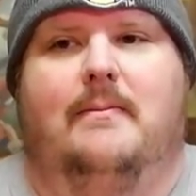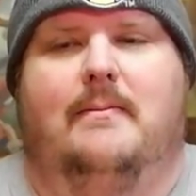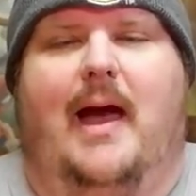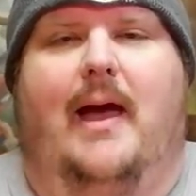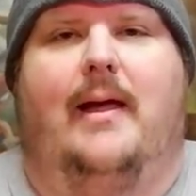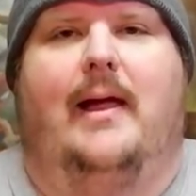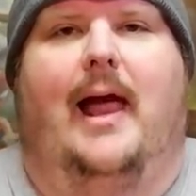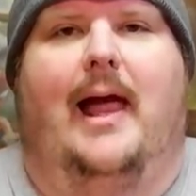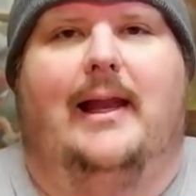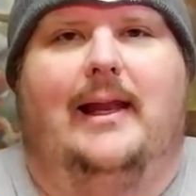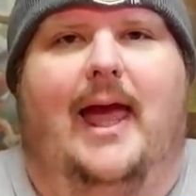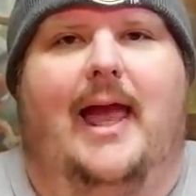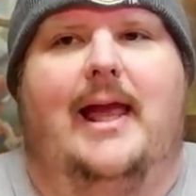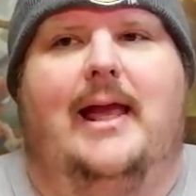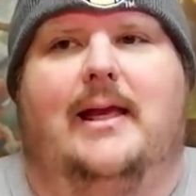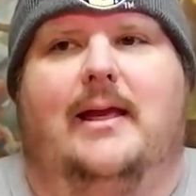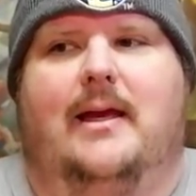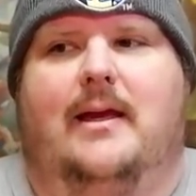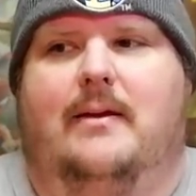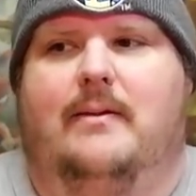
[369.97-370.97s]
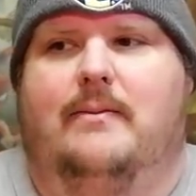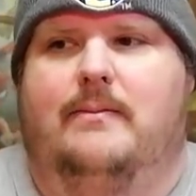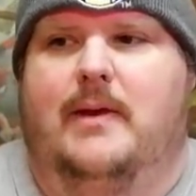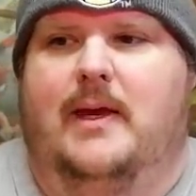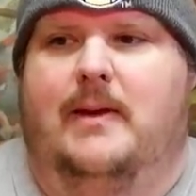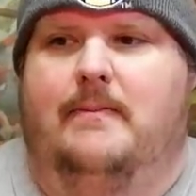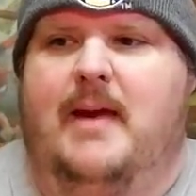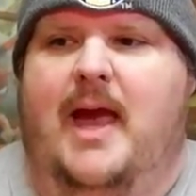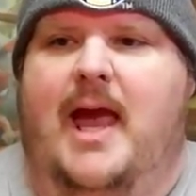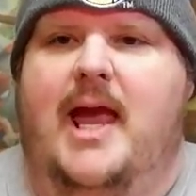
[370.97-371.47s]
I, I like
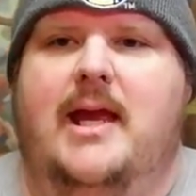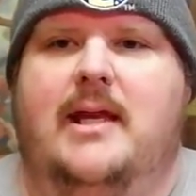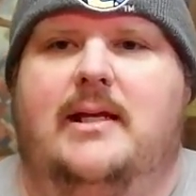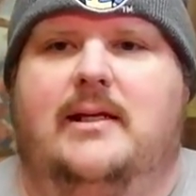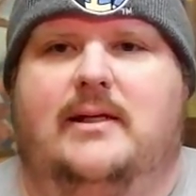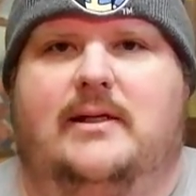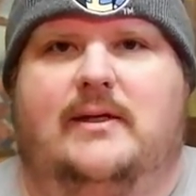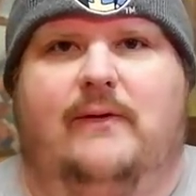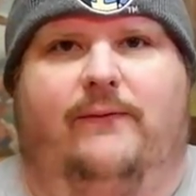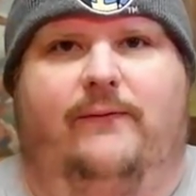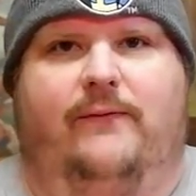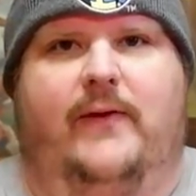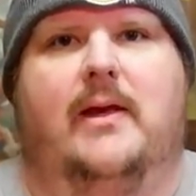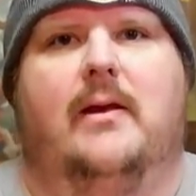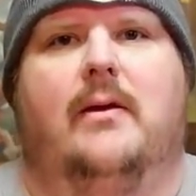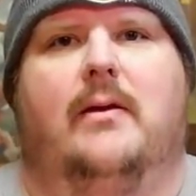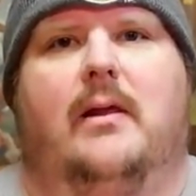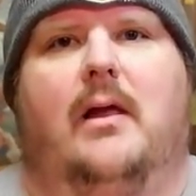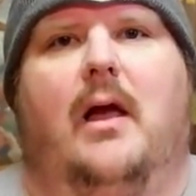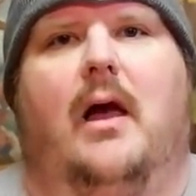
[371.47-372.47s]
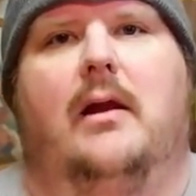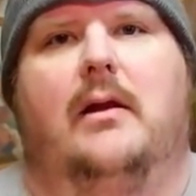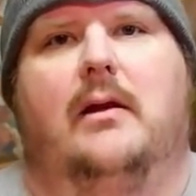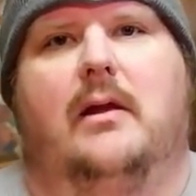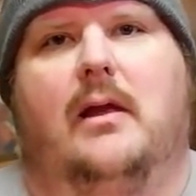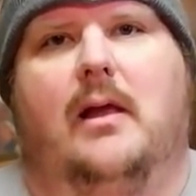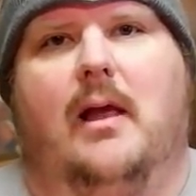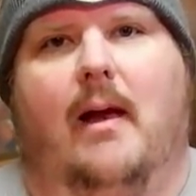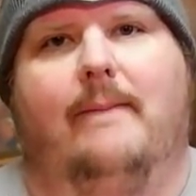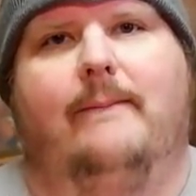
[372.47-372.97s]
being made to feel
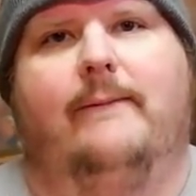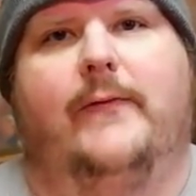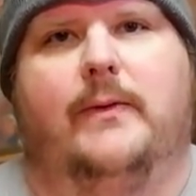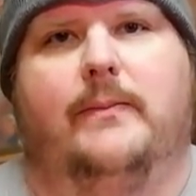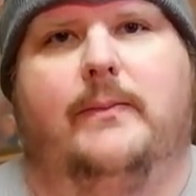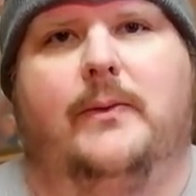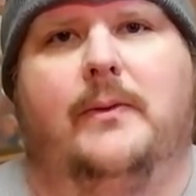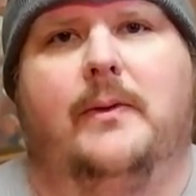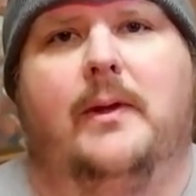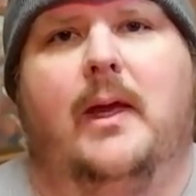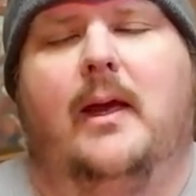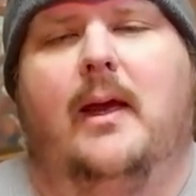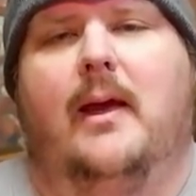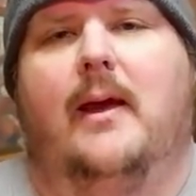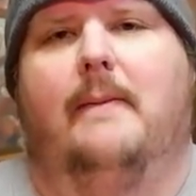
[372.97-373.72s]
uncomfortable